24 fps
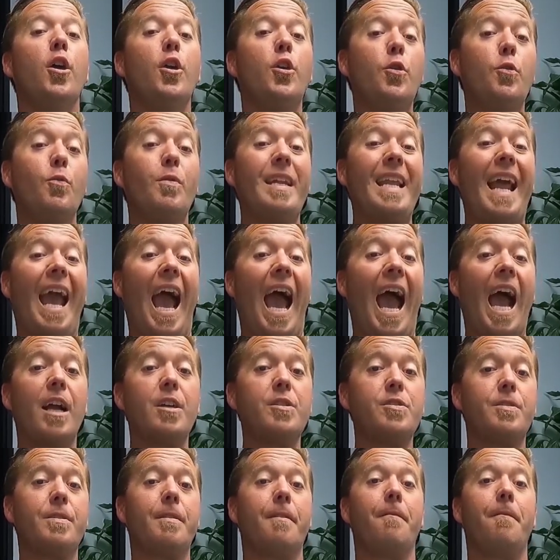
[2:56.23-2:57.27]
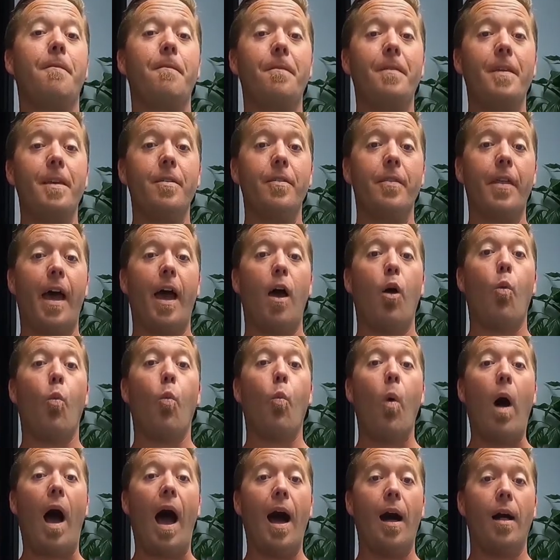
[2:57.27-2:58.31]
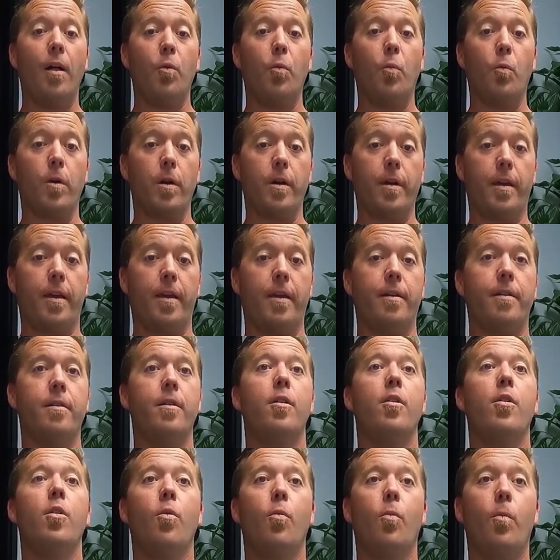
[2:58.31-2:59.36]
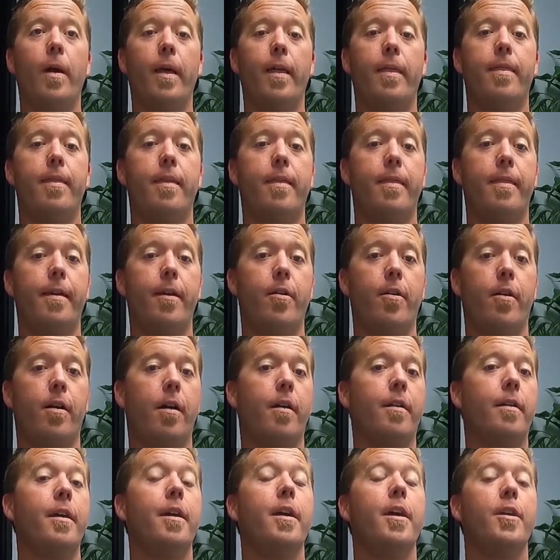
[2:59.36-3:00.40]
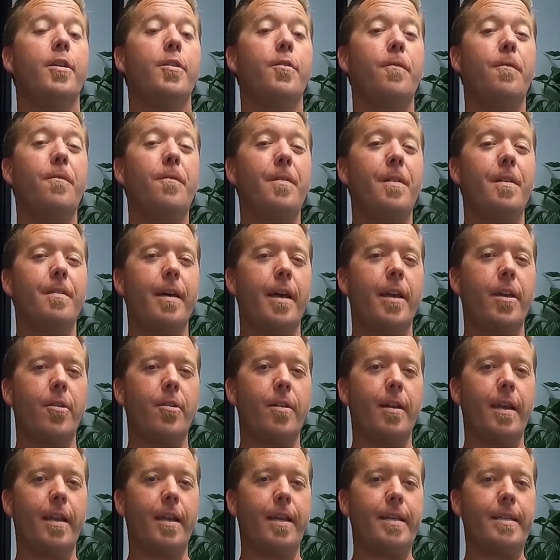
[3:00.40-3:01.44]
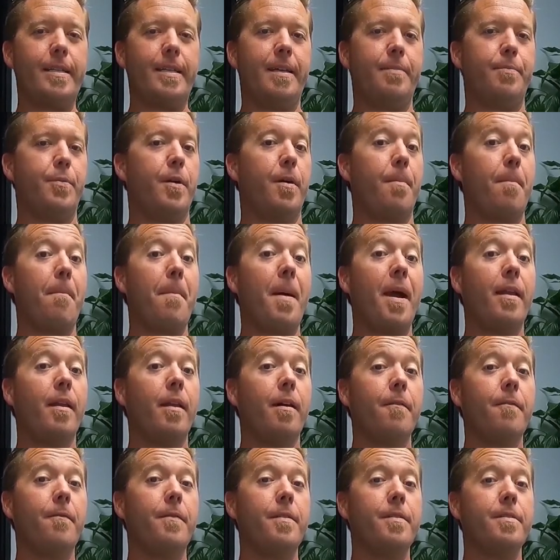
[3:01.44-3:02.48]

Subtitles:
You can actually feel that while working with the Theragun. You feel like you're getting deeper. It might not